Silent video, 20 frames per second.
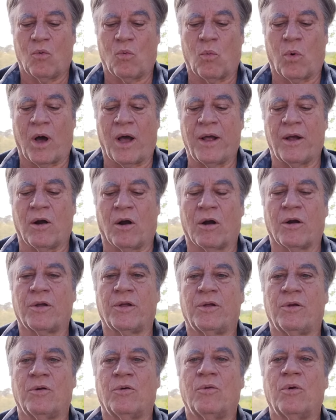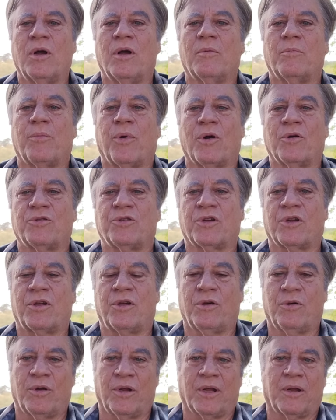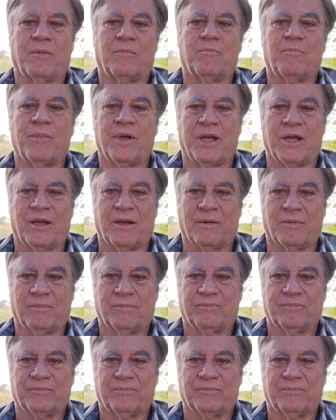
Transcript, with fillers: why are you persecuting me?"